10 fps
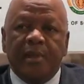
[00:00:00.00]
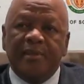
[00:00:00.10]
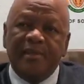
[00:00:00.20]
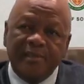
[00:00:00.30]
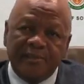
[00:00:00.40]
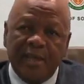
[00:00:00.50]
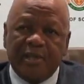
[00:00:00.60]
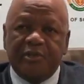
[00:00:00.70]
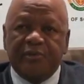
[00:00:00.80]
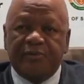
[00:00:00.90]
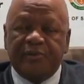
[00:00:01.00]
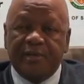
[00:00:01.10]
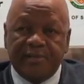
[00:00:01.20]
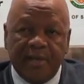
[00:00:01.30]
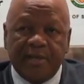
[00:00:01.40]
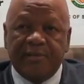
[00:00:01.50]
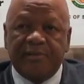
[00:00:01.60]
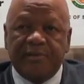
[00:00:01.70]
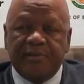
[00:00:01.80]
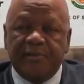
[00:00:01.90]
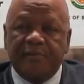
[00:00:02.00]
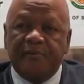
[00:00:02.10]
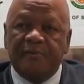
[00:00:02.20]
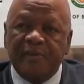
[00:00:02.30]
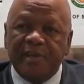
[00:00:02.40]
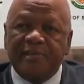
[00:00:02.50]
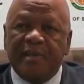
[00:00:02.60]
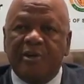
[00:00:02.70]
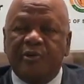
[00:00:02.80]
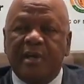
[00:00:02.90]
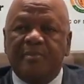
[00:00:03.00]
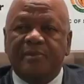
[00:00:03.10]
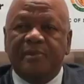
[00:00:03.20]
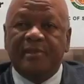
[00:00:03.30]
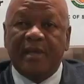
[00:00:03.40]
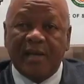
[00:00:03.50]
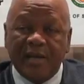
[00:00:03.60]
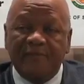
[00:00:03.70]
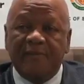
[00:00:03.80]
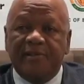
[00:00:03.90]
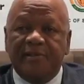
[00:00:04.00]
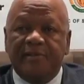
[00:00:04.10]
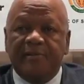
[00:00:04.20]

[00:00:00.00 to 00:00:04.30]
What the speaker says: These actions and targets for various outcomes that are covered